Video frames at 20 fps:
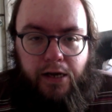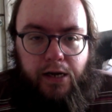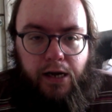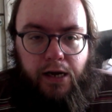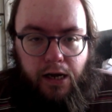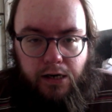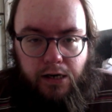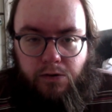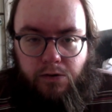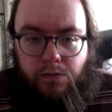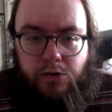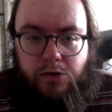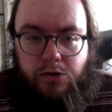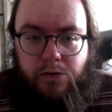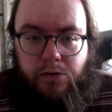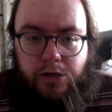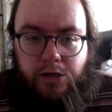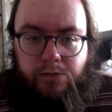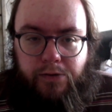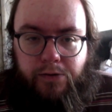and I want to
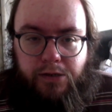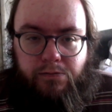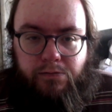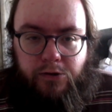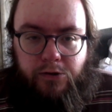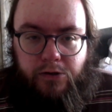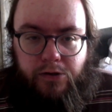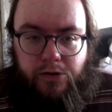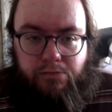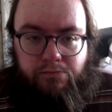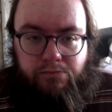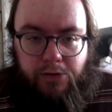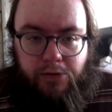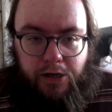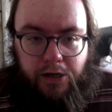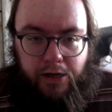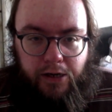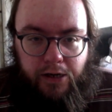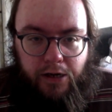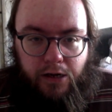express my
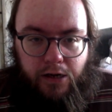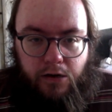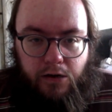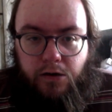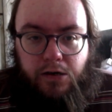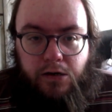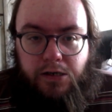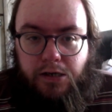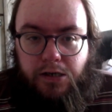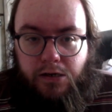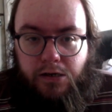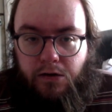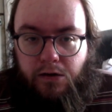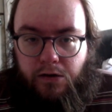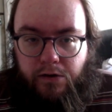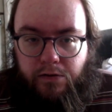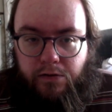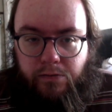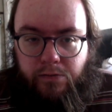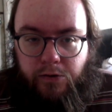like a
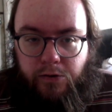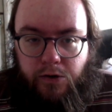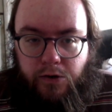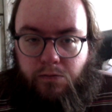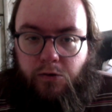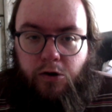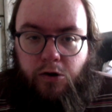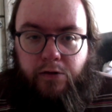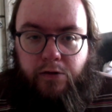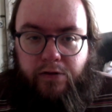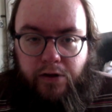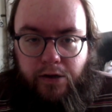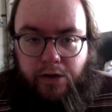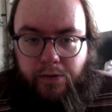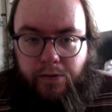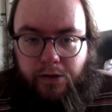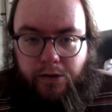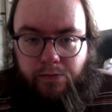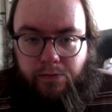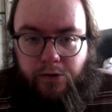dislike of the book and what I think
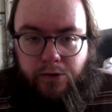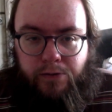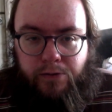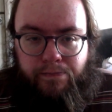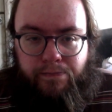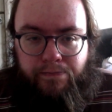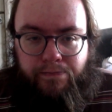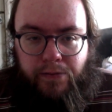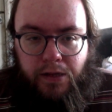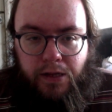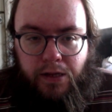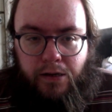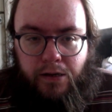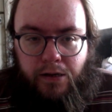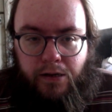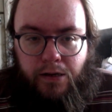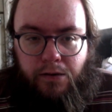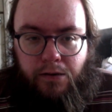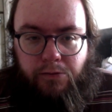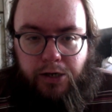about the book.
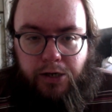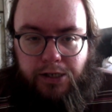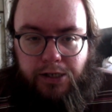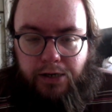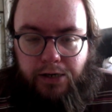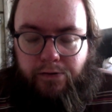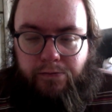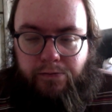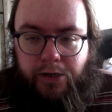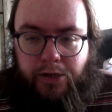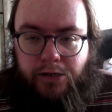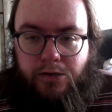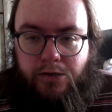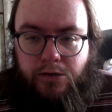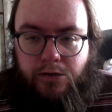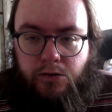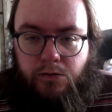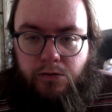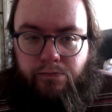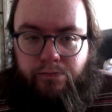But it's never been
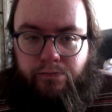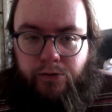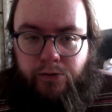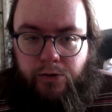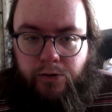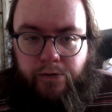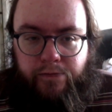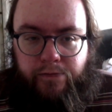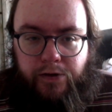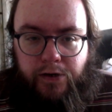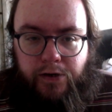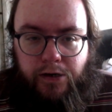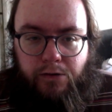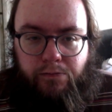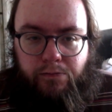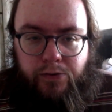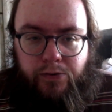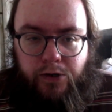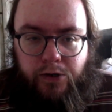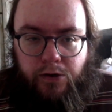to put a video
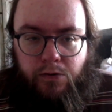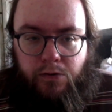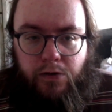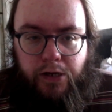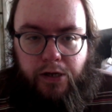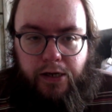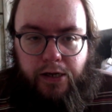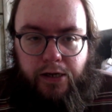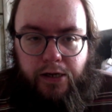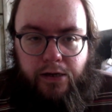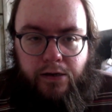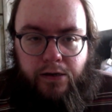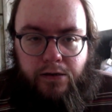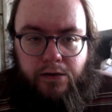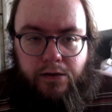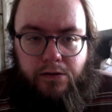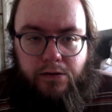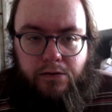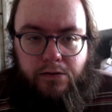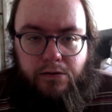purely
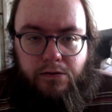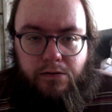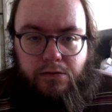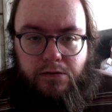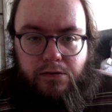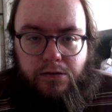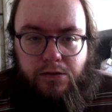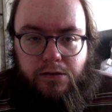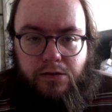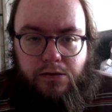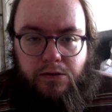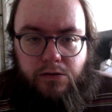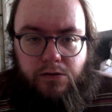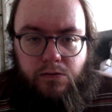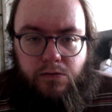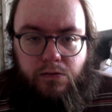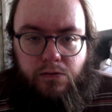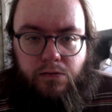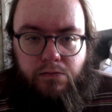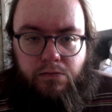
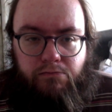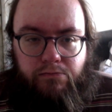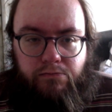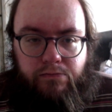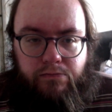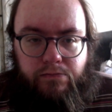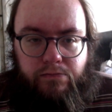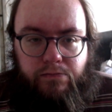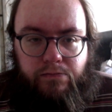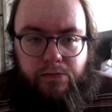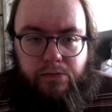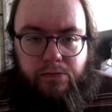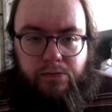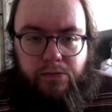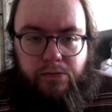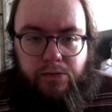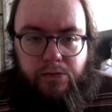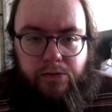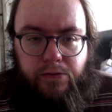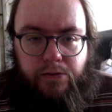to
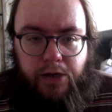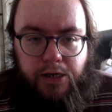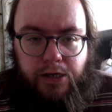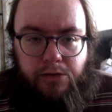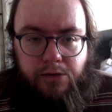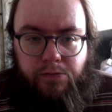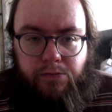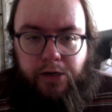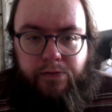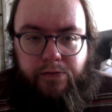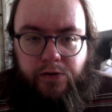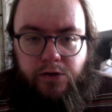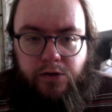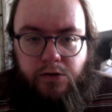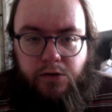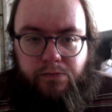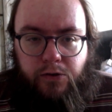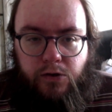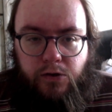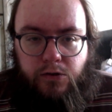get as many views as
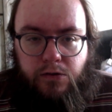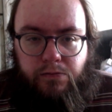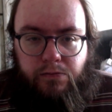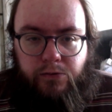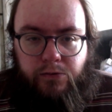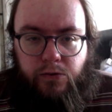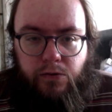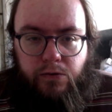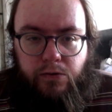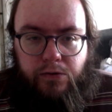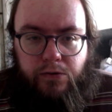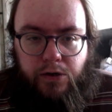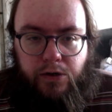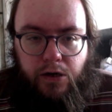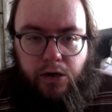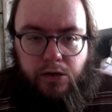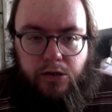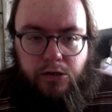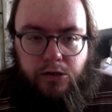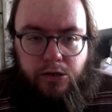possible
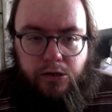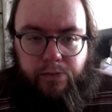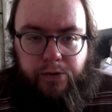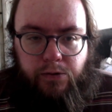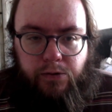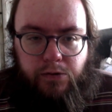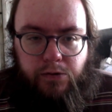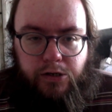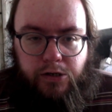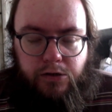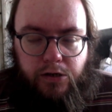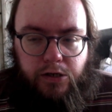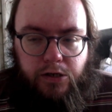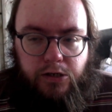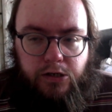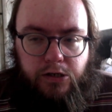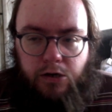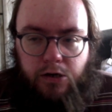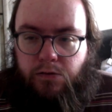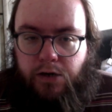on a topic which I
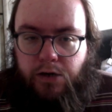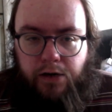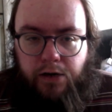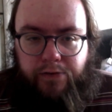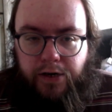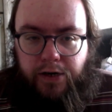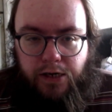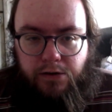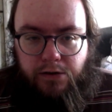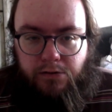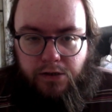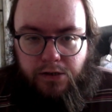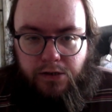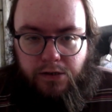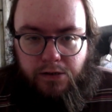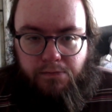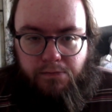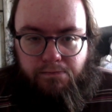don't have any interest